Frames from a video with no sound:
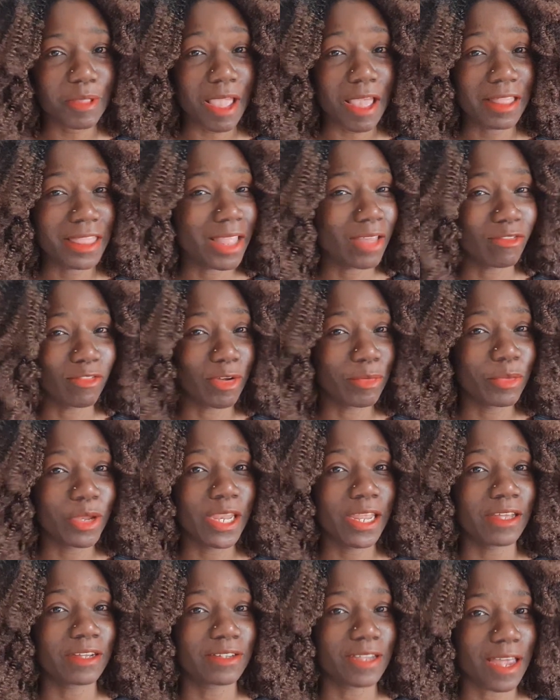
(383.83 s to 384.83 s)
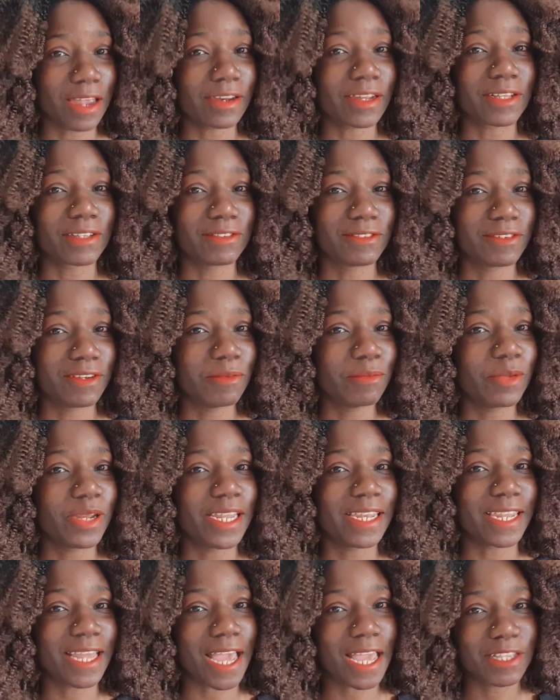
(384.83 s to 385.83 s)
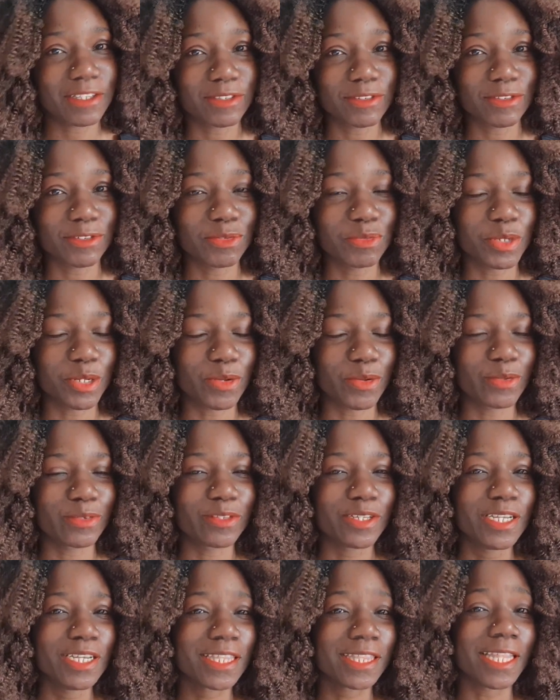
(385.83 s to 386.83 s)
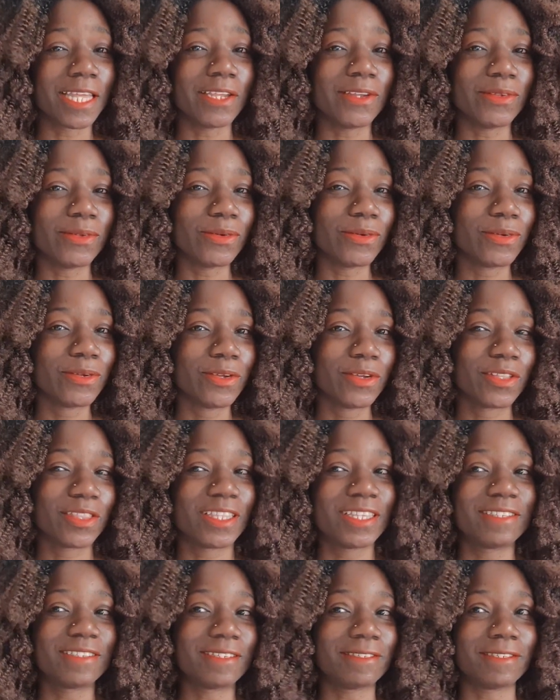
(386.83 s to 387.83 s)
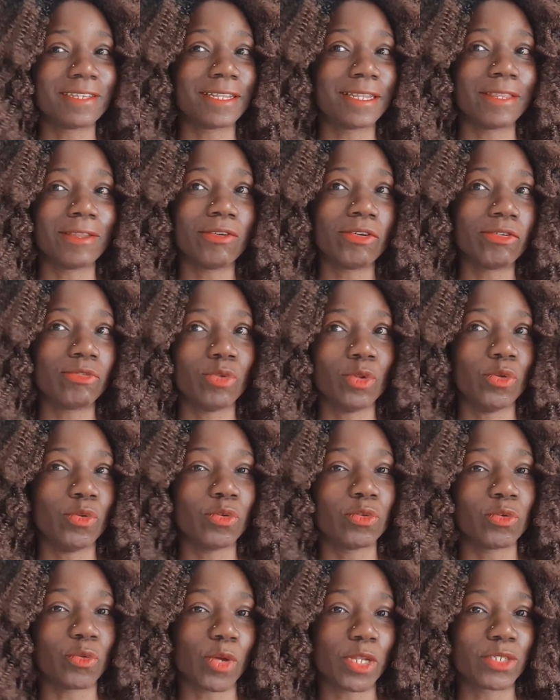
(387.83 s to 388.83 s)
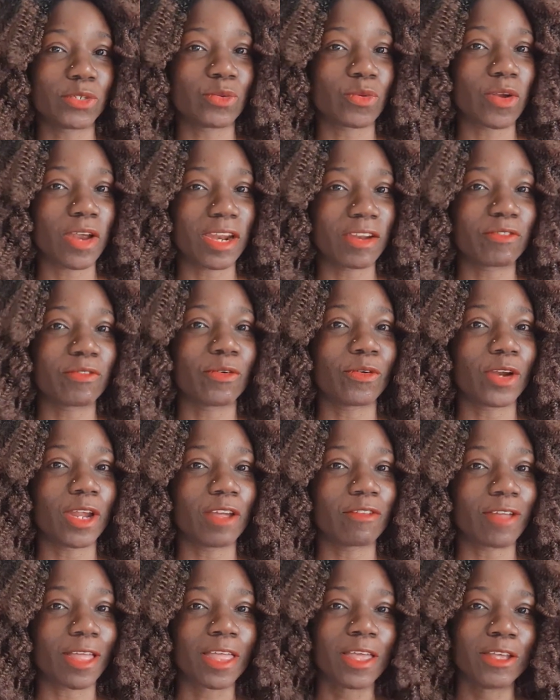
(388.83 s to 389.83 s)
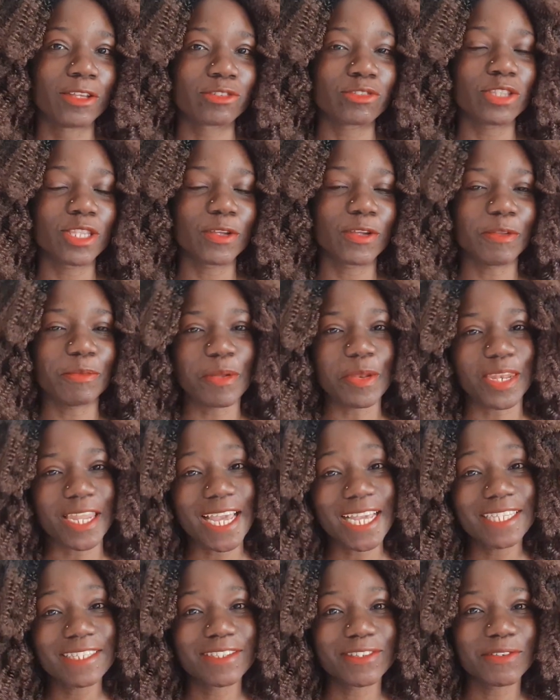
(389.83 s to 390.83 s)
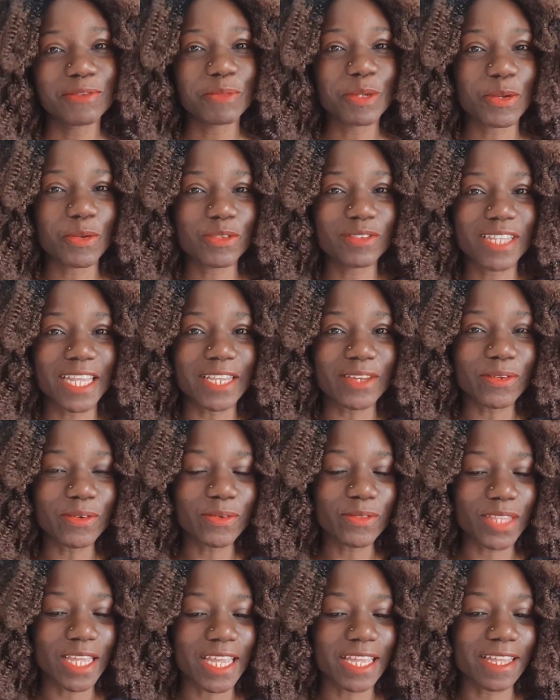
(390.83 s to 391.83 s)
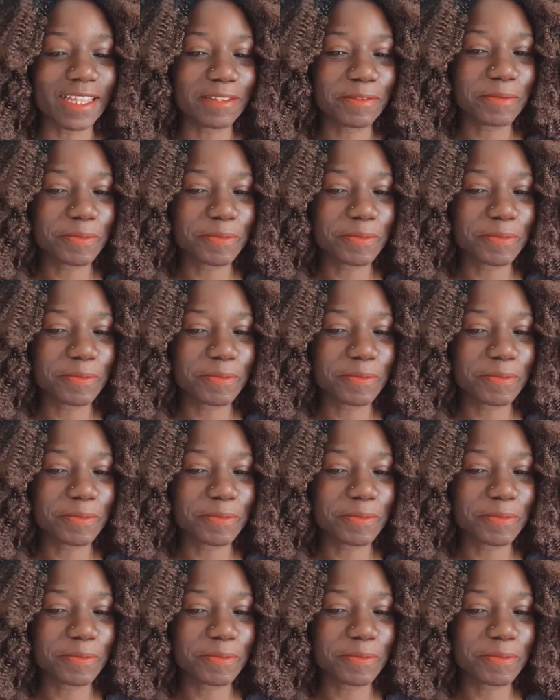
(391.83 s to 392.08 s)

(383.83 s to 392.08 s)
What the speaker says: The family are extremely nice to you because they know this is a load you don't want to carry forever. So they will be nice to you because they know they